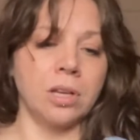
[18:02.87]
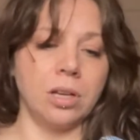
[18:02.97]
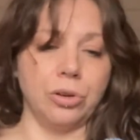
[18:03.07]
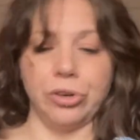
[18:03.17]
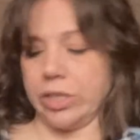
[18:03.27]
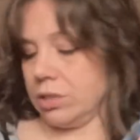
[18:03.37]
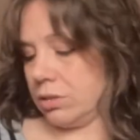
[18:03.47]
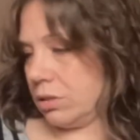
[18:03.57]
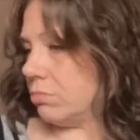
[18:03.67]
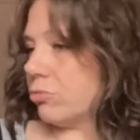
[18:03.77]
and
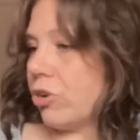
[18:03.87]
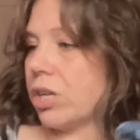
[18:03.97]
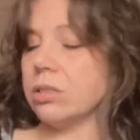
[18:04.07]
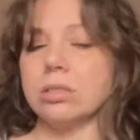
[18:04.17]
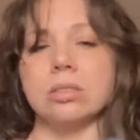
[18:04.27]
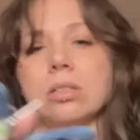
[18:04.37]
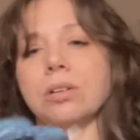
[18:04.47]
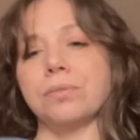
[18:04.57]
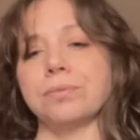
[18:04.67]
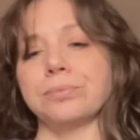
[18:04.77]
greens and grays and
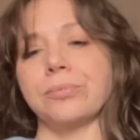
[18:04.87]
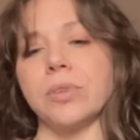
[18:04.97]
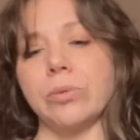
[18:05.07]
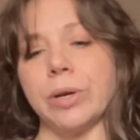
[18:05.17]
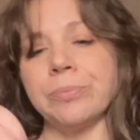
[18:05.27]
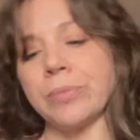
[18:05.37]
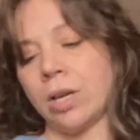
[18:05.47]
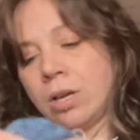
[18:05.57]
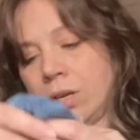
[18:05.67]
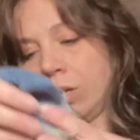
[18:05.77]
stuff. Anyway,
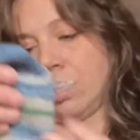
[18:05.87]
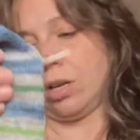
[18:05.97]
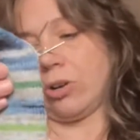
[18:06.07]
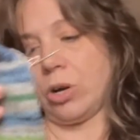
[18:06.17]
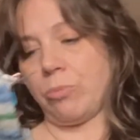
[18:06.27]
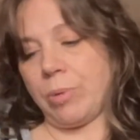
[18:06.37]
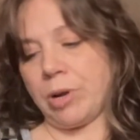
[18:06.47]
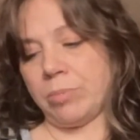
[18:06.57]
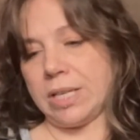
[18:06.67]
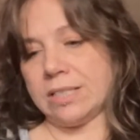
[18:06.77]
you know, I hope my
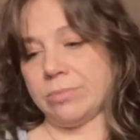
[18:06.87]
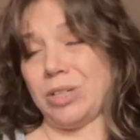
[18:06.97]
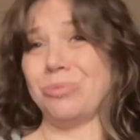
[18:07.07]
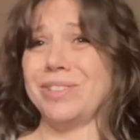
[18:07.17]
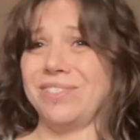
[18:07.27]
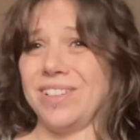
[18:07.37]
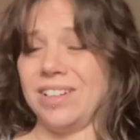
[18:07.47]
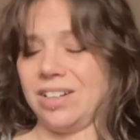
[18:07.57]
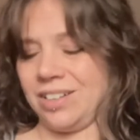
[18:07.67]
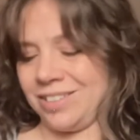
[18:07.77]
mom likes them. I hope they
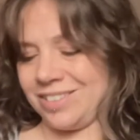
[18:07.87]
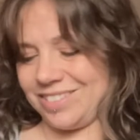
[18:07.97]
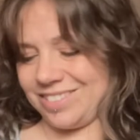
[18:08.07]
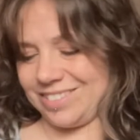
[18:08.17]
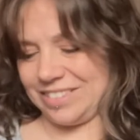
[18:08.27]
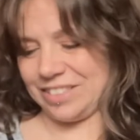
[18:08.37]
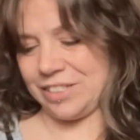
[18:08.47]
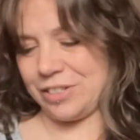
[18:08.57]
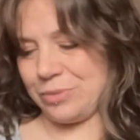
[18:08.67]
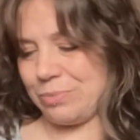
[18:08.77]
fit.
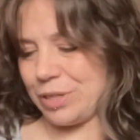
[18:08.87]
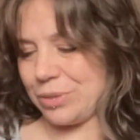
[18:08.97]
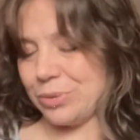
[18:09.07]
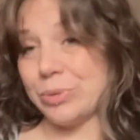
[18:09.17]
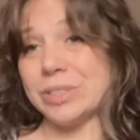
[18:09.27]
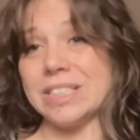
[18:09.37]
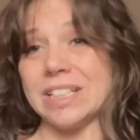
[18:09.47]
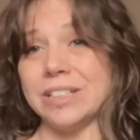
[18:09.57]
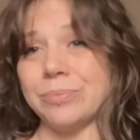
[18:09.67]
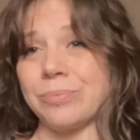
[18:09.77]
But we will
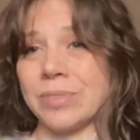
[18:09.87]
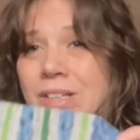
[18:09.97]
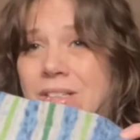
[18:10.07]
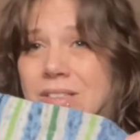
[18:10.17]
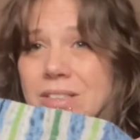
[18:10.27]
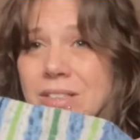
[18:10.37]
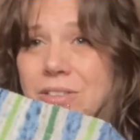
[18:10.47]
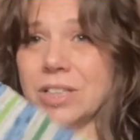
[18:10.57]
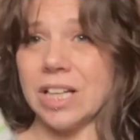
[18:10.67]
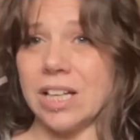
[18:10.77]
see. So
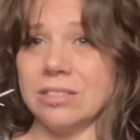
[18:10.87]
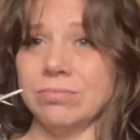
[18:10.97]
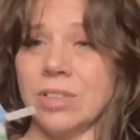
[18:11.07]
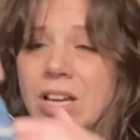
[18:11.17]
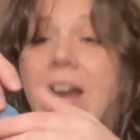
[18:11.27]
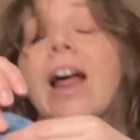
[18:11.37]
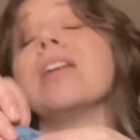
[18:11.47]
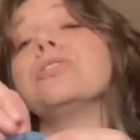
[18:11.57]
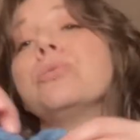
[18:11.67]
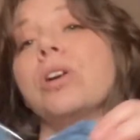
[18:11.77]
again, and I
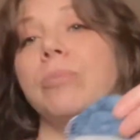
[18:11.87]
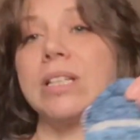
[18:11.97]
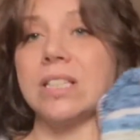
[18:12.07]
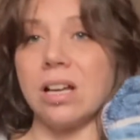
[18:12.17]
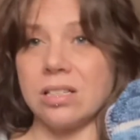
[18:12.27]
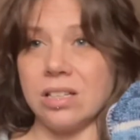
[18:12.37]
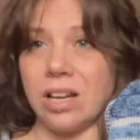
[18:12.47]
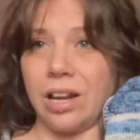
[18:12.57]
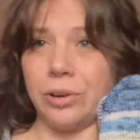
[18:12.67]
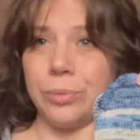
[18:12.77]
do work my socks in
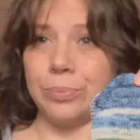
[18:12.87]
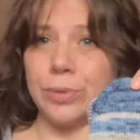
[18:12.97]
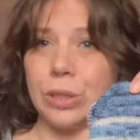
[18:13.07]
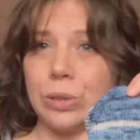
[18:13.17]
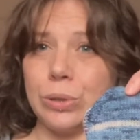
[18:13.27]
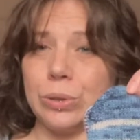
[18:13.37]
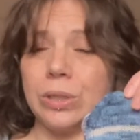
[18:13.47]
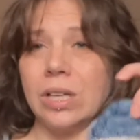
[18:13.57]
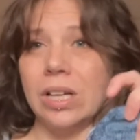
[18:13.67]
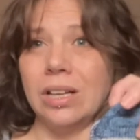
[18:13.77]
tandem, so,
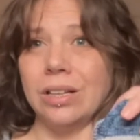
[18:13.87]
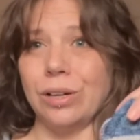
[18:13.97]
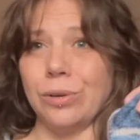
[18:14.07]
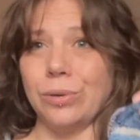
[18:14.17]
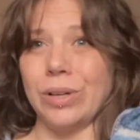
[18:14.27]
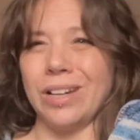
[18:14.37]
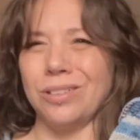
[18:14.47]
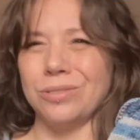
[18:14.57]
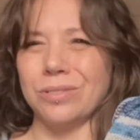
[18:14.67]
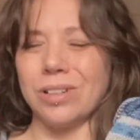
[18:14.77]
you know, I
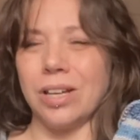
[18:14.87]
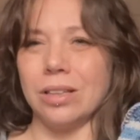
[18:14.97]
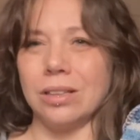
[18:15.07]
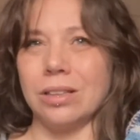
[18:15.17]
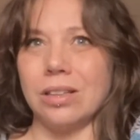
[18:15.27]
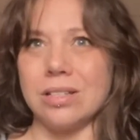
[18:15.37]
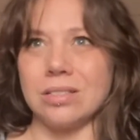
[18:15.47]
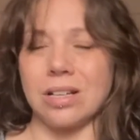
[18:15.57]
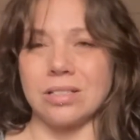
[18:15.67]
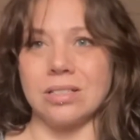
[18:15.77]
don't get that
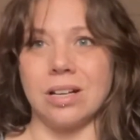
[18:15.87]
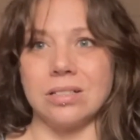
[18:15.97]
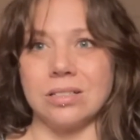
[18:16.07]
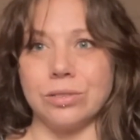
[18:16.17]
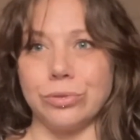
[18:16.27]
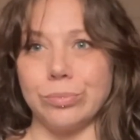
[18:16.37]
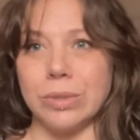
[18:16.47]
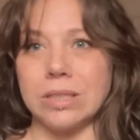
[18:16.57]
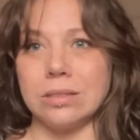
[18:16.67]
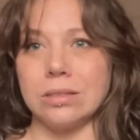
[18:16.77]
second sock syndrome
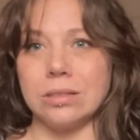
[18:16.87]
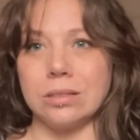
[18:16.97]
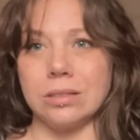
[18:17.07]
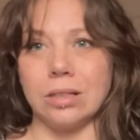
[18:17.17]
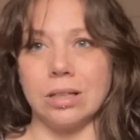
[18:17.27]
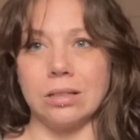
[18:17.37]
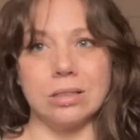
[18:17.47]
because it's like,